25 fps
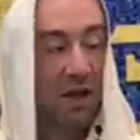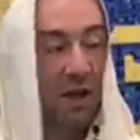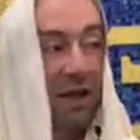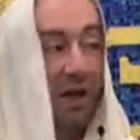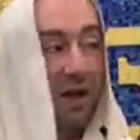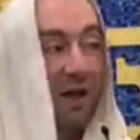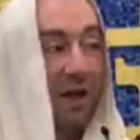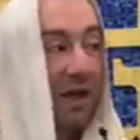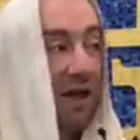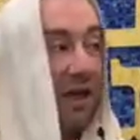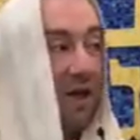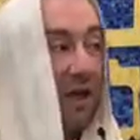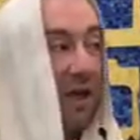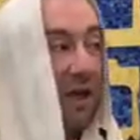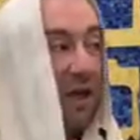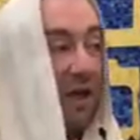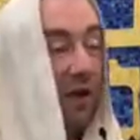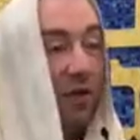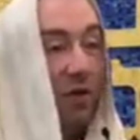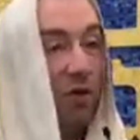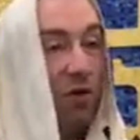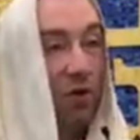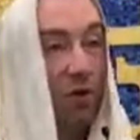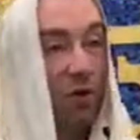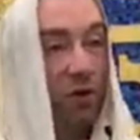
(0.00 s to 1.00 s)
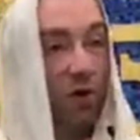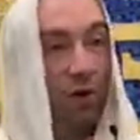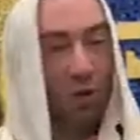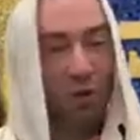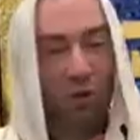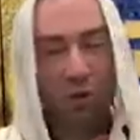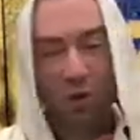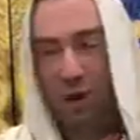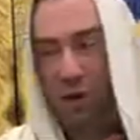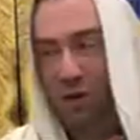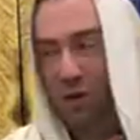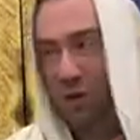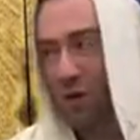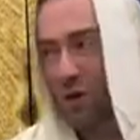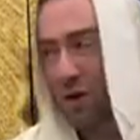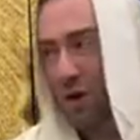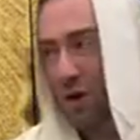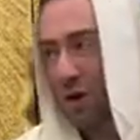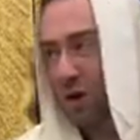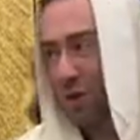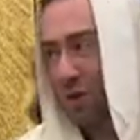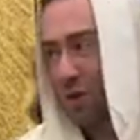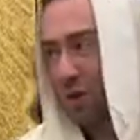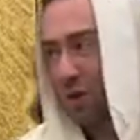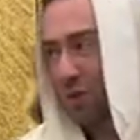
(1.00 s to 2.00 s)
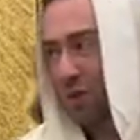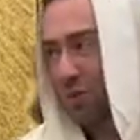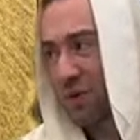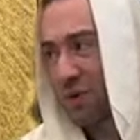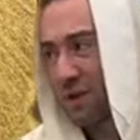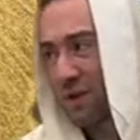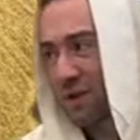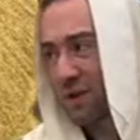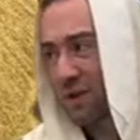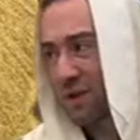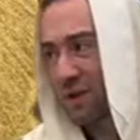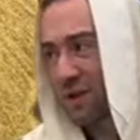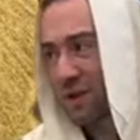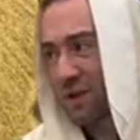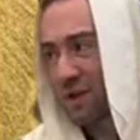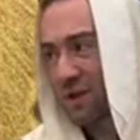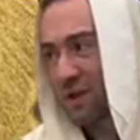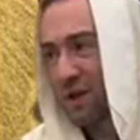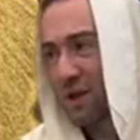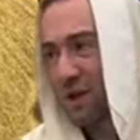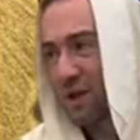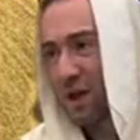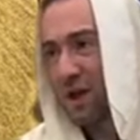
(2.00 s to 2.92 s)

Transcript: A king had a daughter, one daughter, a princess.